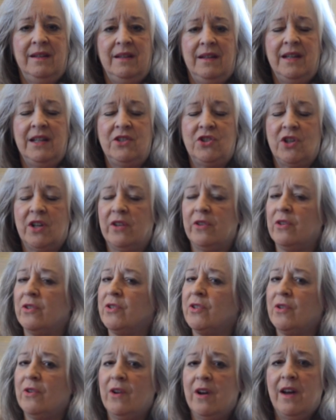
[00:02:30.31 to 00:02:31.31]
each
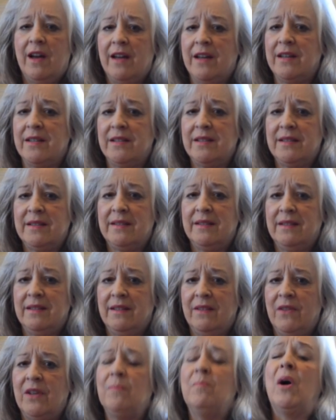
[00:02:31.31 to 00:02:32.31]
other's cries
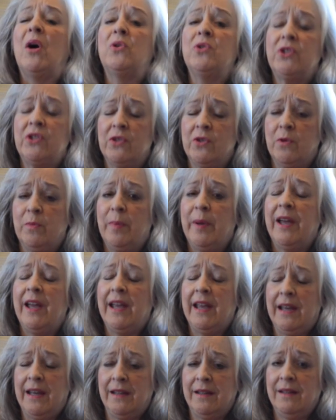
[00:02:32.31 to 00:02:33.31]
of emotional
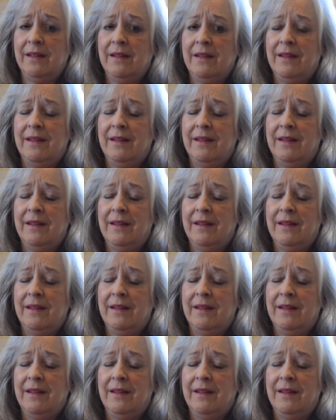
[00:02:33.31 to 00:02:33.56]
pain.